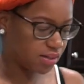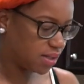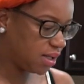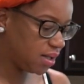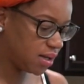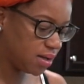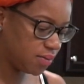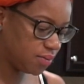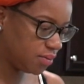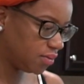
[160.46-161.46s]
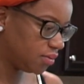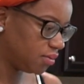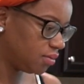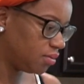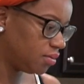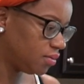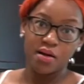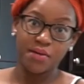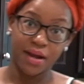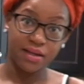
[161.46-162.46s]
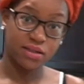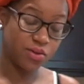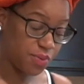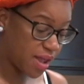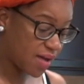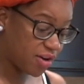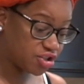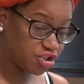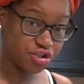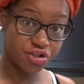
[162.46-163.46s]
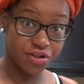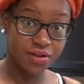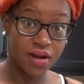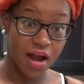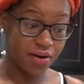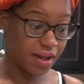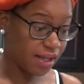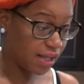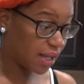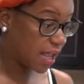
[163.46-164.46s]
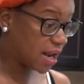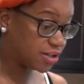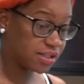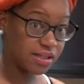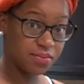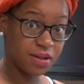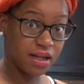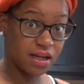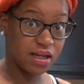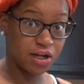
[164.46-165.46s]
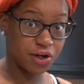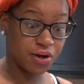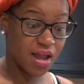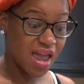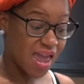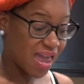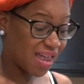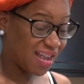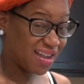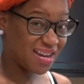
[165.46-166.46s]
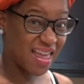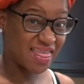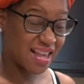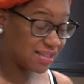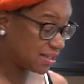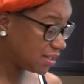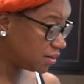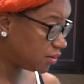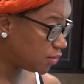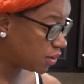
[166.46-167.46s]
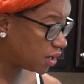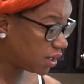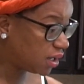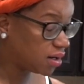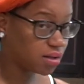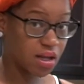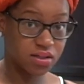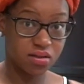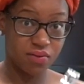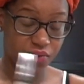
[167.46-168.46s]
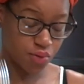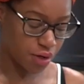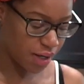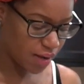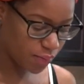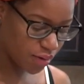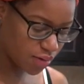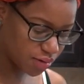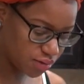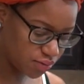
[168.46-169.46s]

is heating. All right, so we have our sugar, our egg, and our cinnamon in here, and that's it. We're gonna get a nice little fork, and we're going